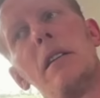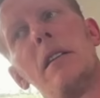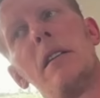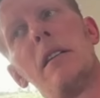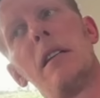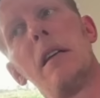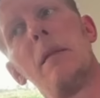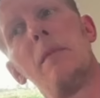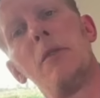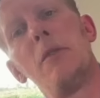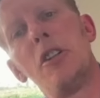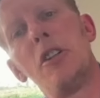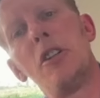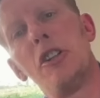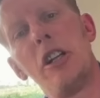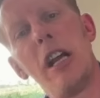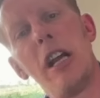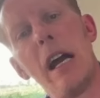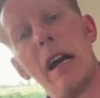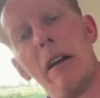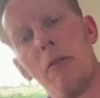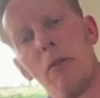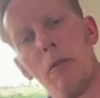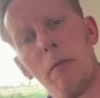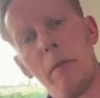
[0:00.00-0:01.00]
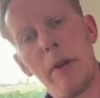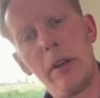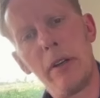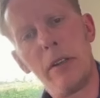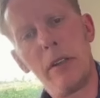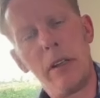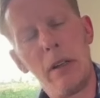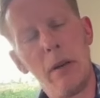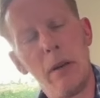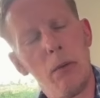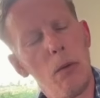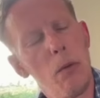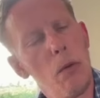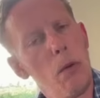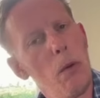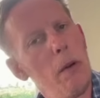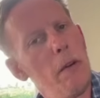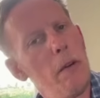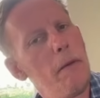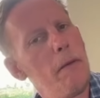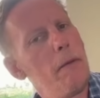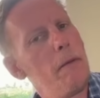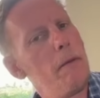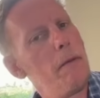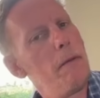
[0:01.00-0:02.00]
to share almost all
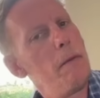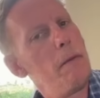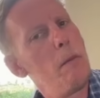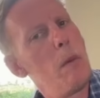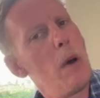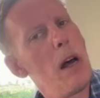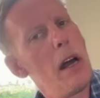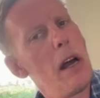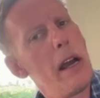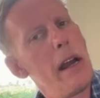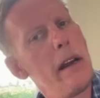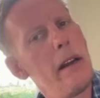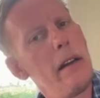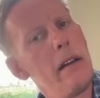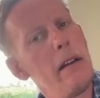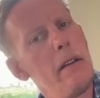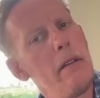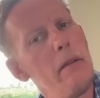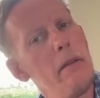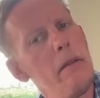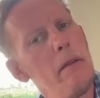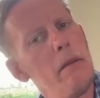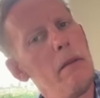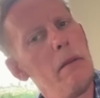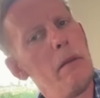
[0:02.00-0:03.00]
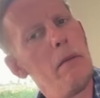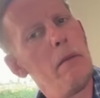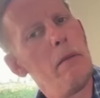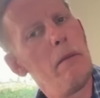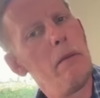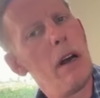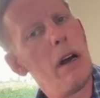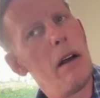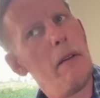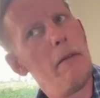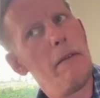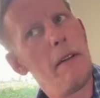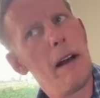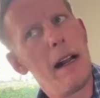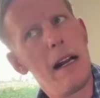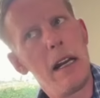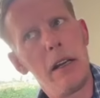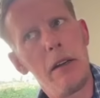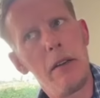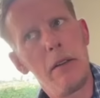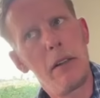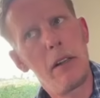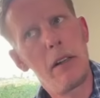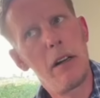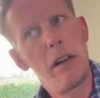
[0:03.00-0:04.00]
of my
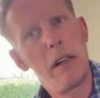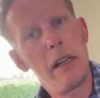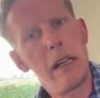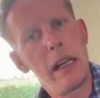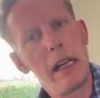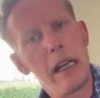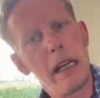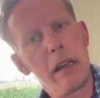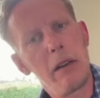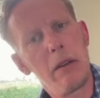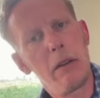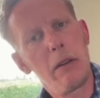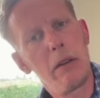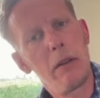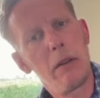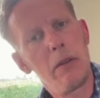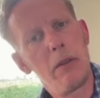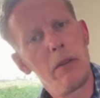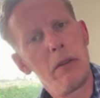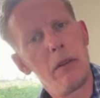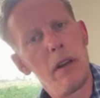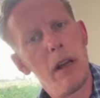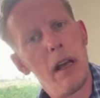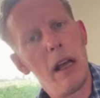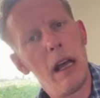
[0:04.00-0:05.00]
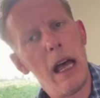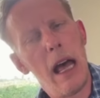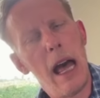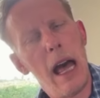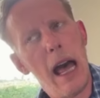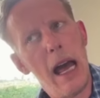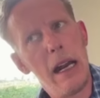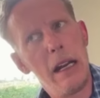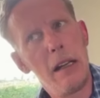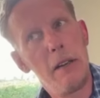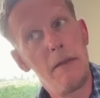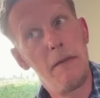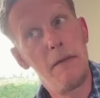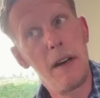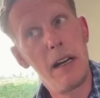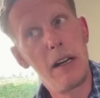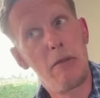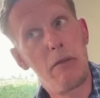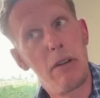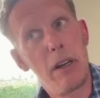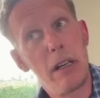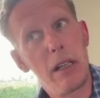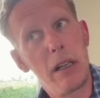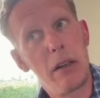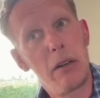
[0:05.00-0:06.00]
values and ideals. Cool. And is very
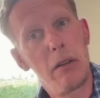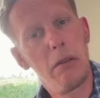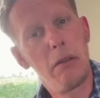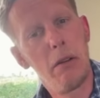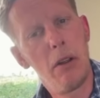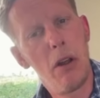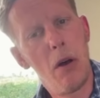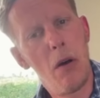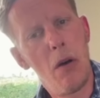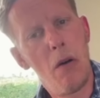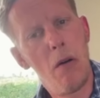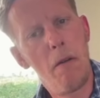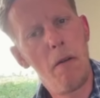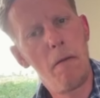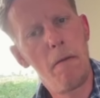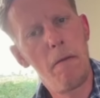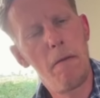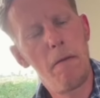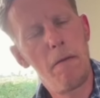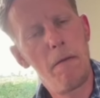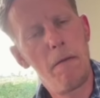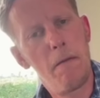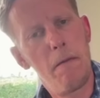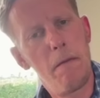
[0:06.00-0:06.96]
critical of